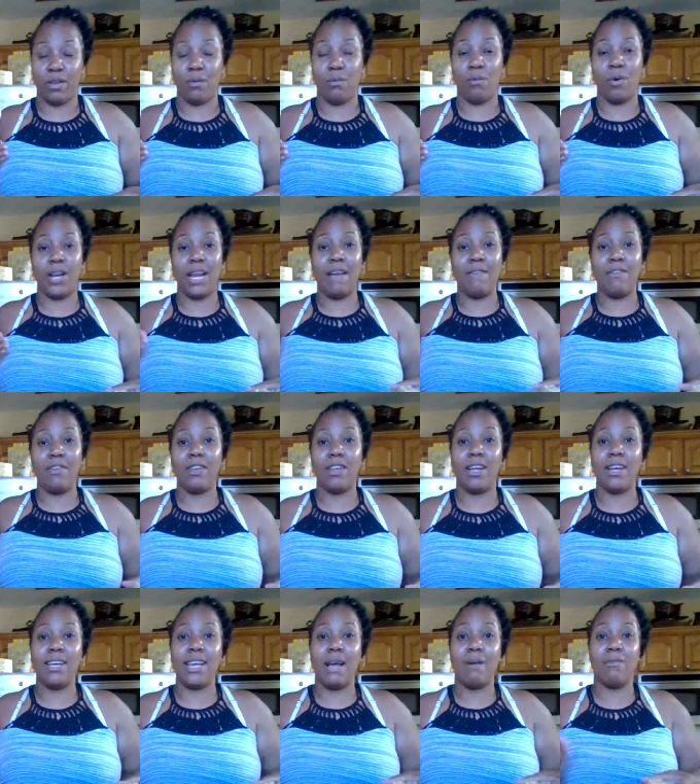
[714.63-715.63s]
What have you
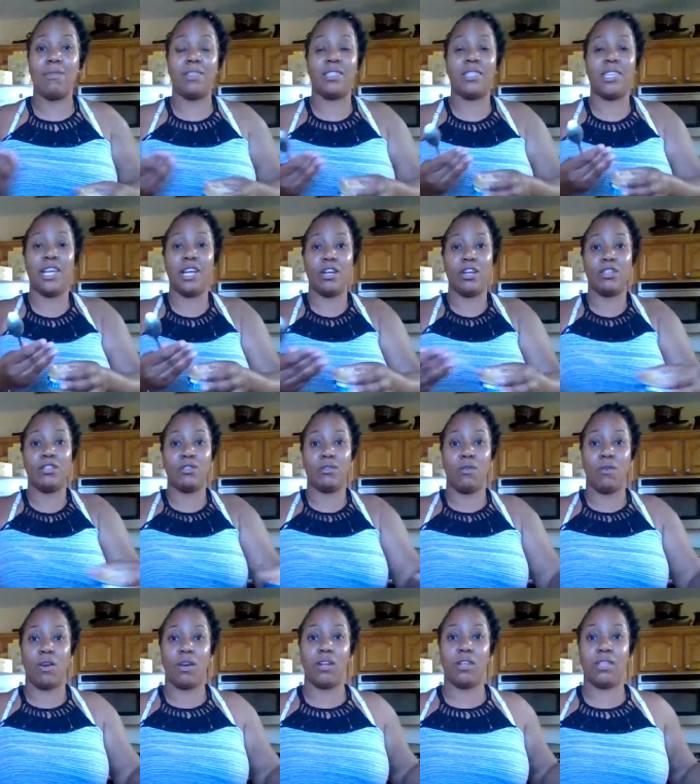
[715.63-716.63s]
done that was geared
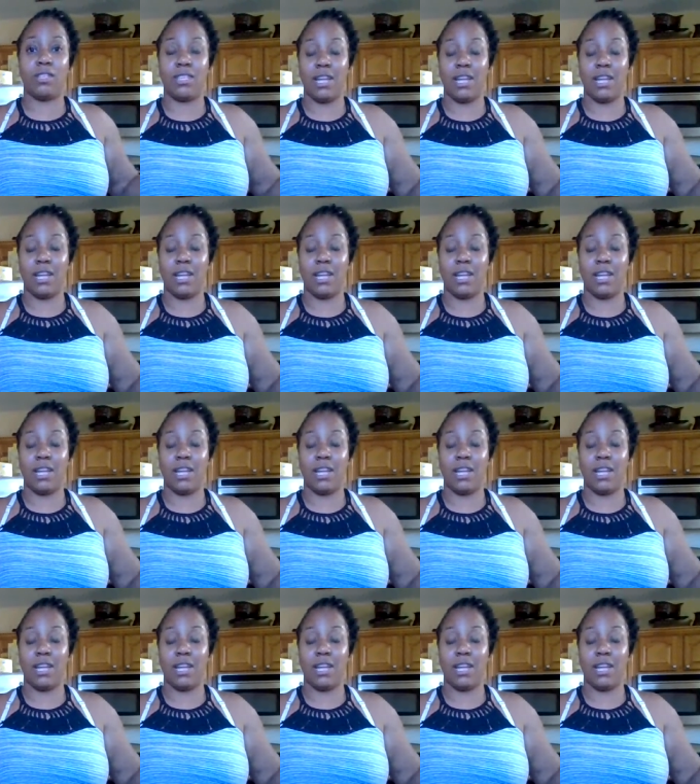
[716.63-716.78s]
towards